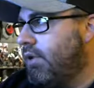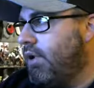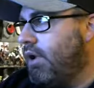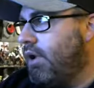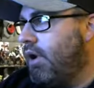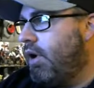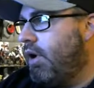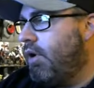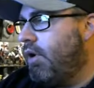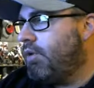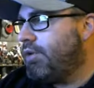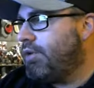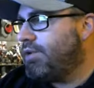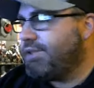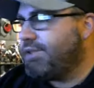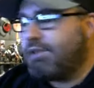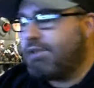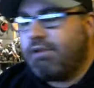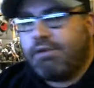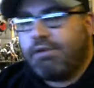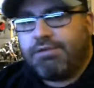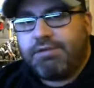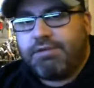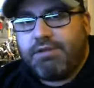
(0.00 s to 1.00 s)
Oh, there's
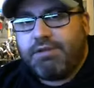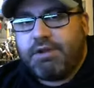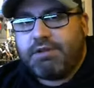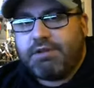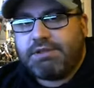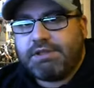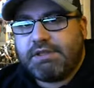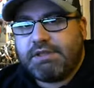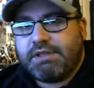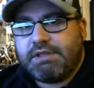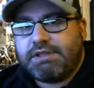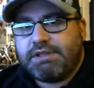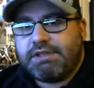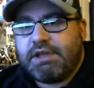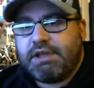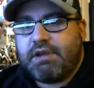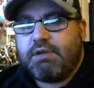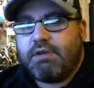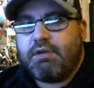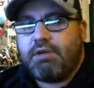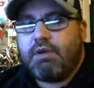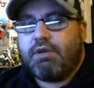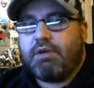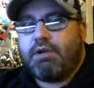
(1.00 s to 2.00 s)
interference in the
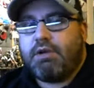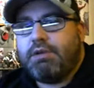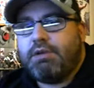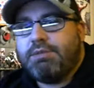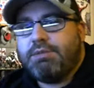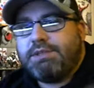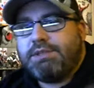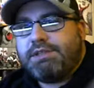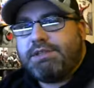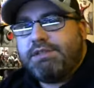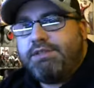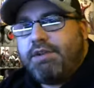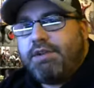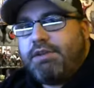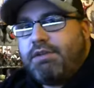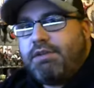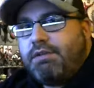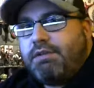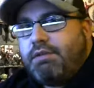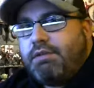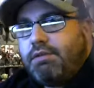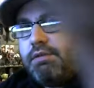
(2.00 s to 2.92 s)
sound? Hold on, let me see if I can...